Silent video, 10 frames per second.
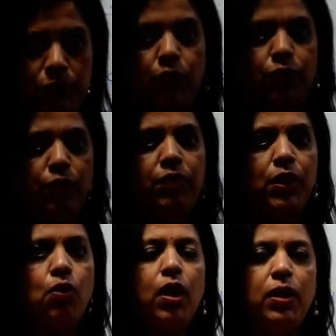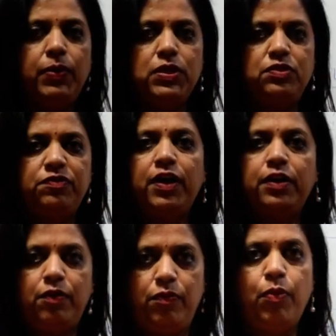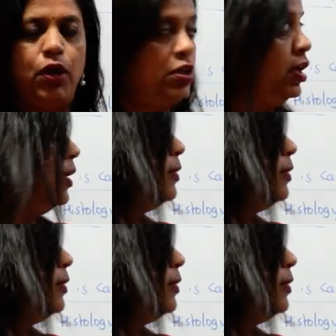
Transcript: therefore we call him as part of botany.